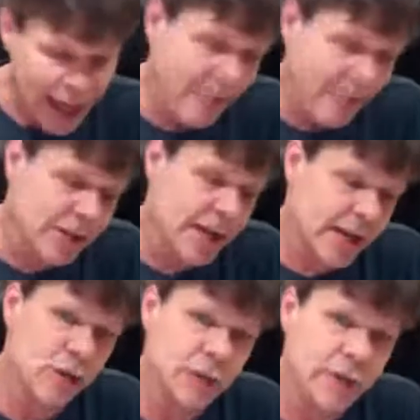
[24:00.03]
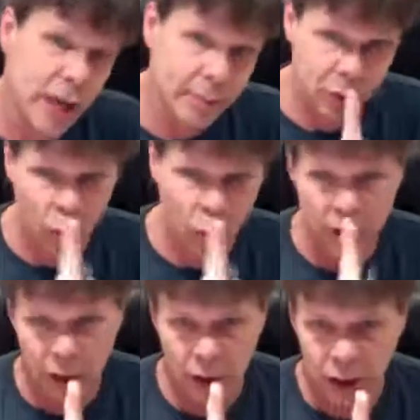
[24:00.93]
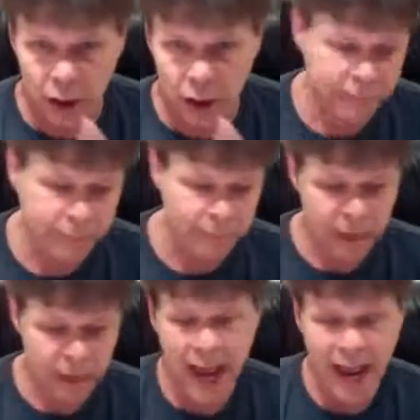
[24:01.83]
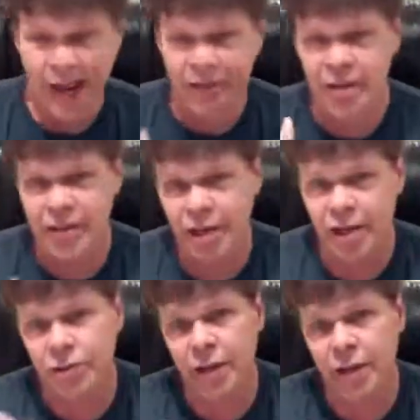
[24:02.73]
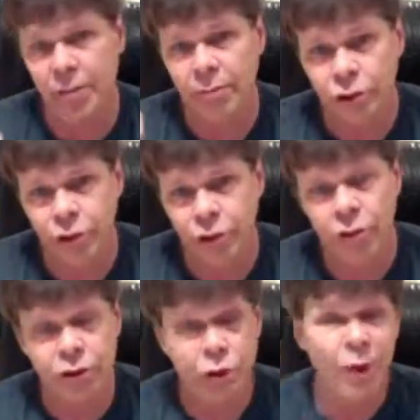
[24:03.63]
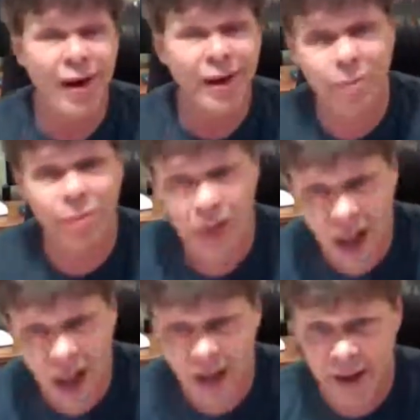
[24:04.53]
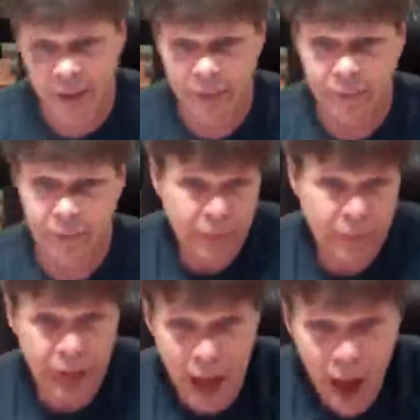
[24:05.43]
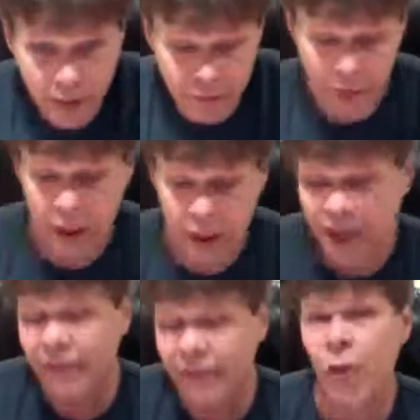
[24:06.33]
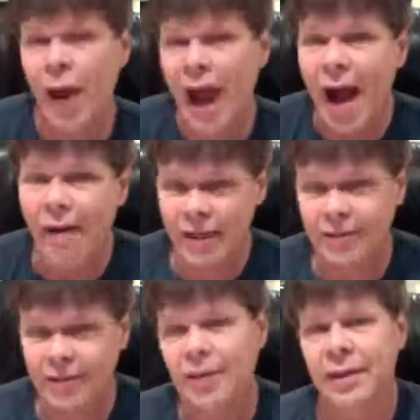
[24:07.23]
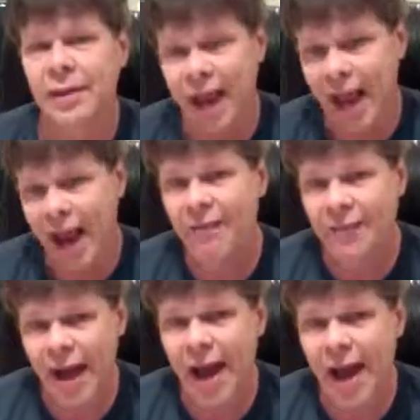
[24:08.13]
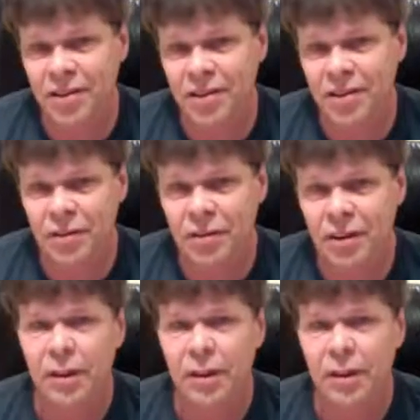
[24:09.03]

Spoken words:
Have you scheduled time to, one, learn? Have you scheduled time to apply? Have you? If you haven't, then I have to ask you,